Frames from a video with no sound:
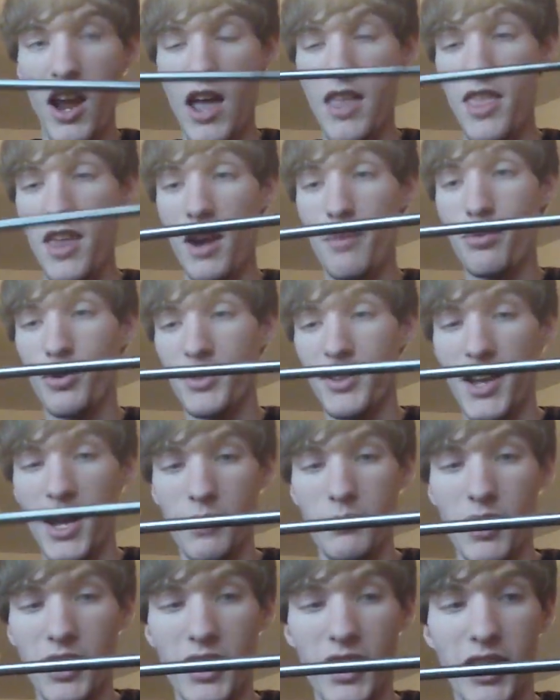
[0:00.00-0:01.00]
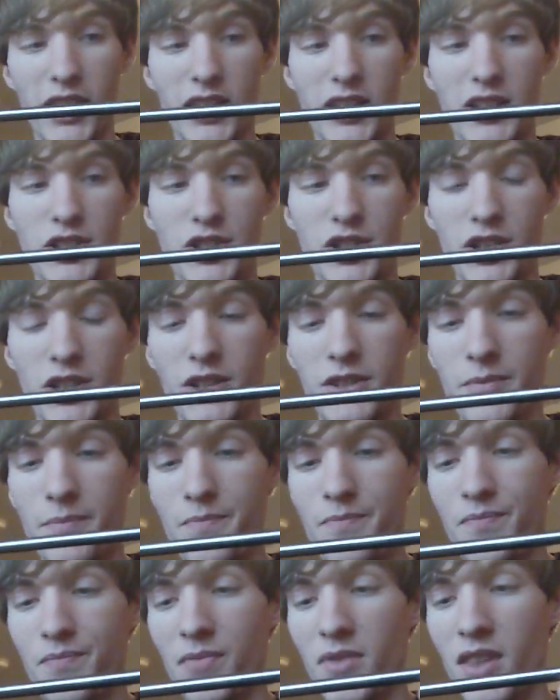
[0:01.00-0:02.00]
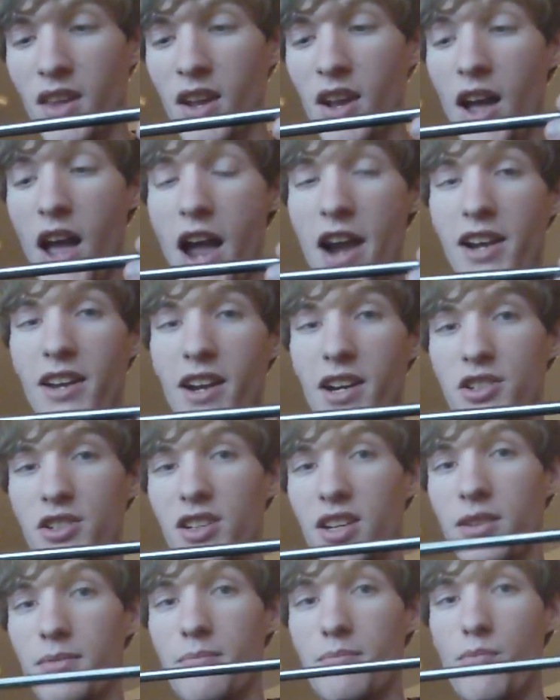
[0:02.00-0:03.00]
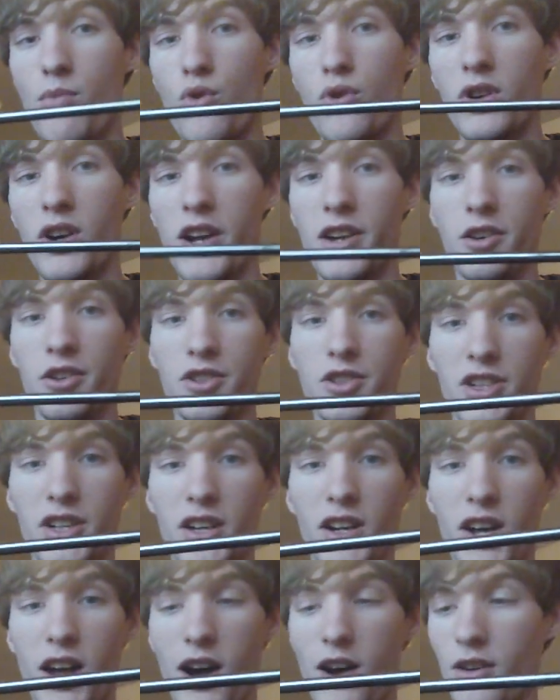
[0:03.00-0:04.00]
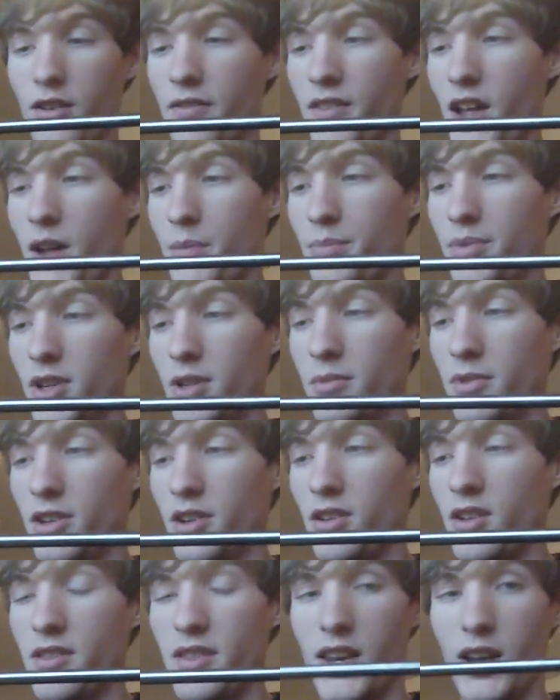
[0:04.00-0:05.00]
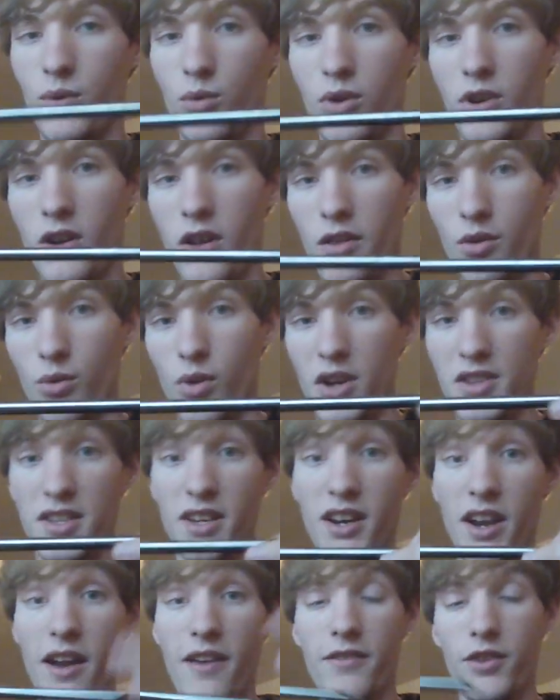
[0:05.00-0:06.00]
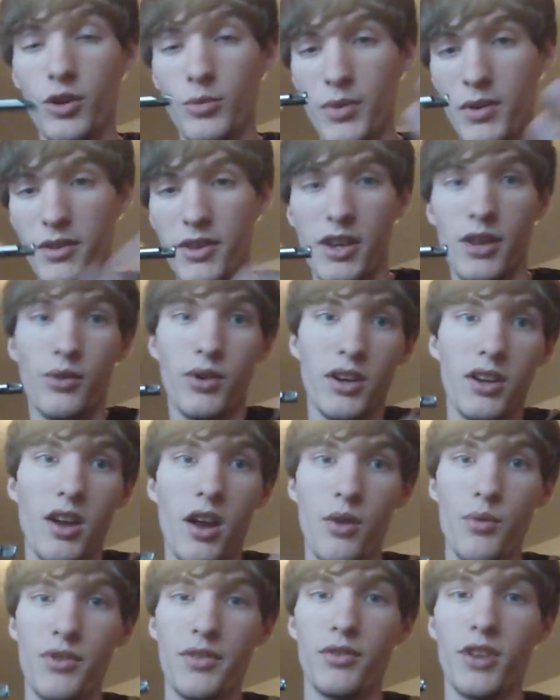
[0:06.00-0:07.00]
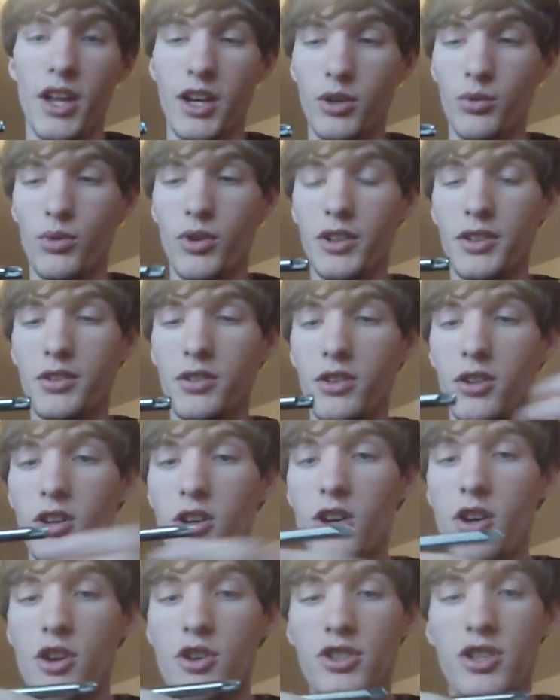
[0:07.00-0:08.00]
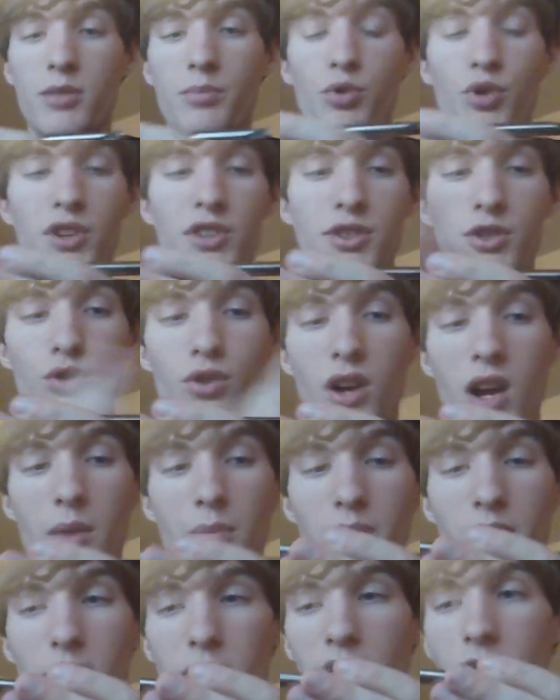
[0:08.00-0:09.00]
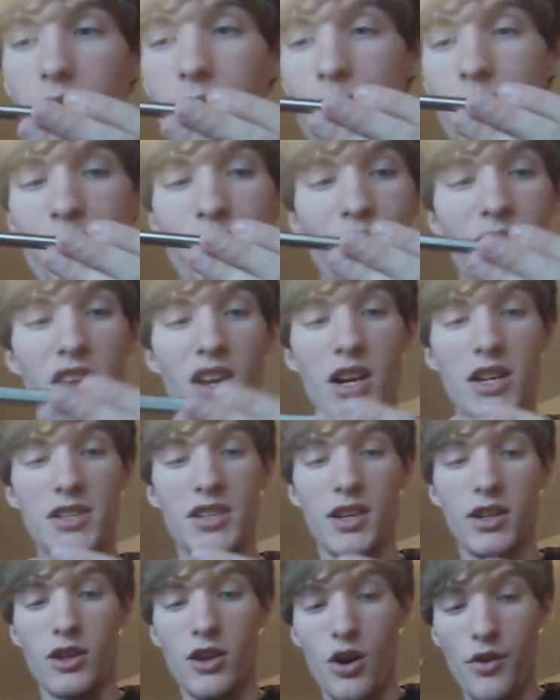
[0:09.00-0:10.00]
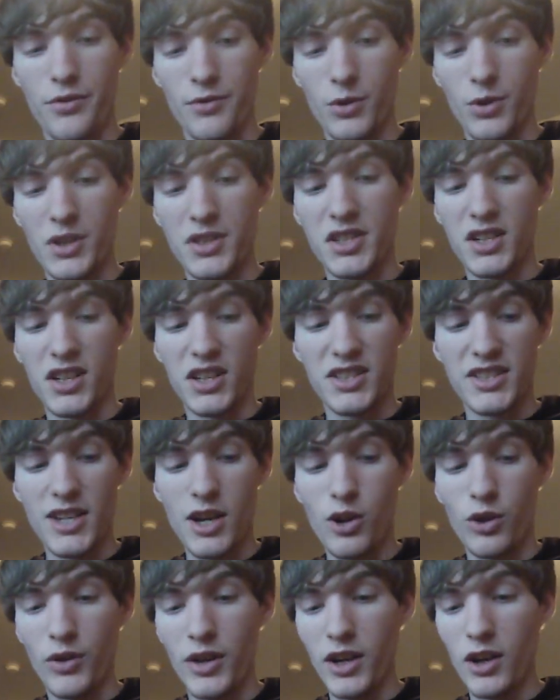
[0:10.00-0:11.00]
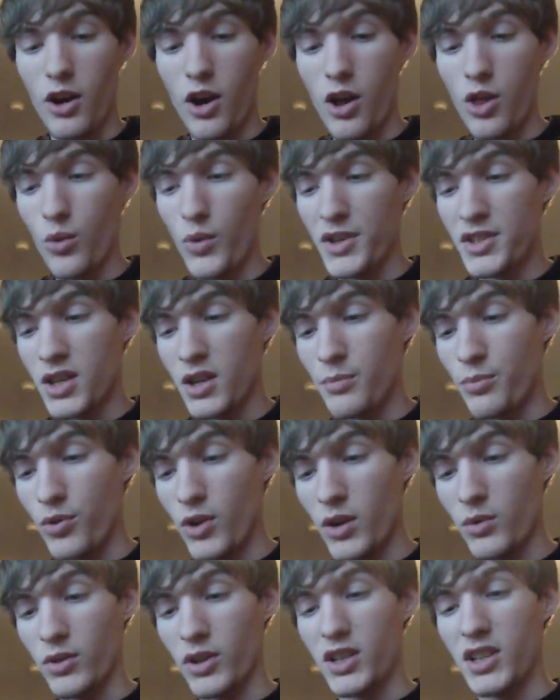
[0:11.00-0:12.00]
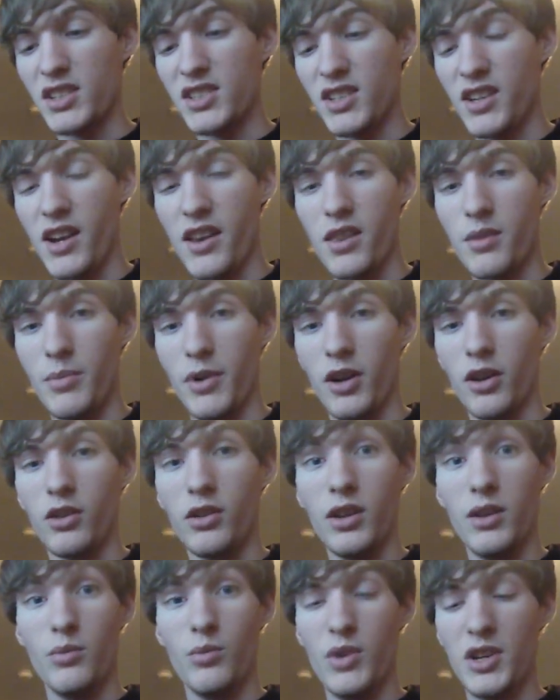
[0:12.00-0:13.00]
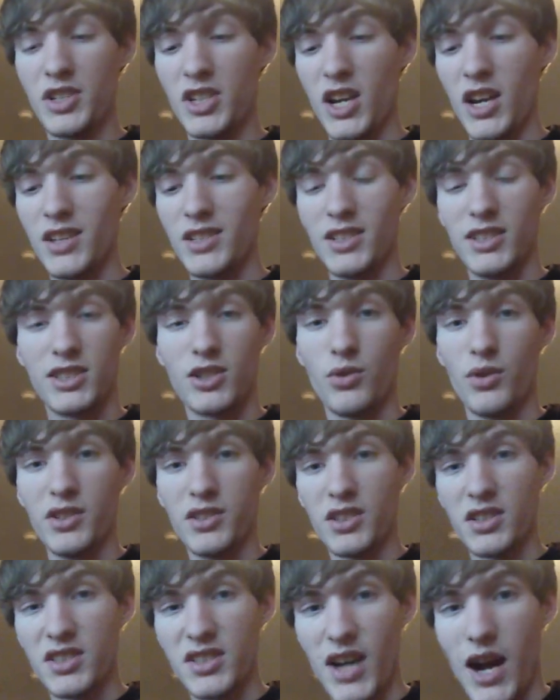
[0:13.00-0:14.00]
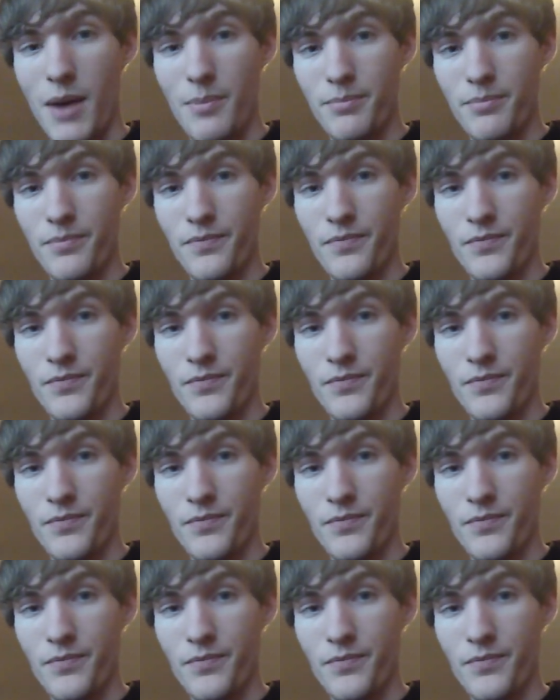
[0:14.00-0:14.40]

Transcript: and then I put that in my AEG, I can actually get more energy out of that BB than I would otherwise, on a heavier BB than I would with a lighter one. So the 0.2 gram BB is going to go through and it's going to accelerate all the way to the point where it gets to the end of the barrel, in which case it's going to stop.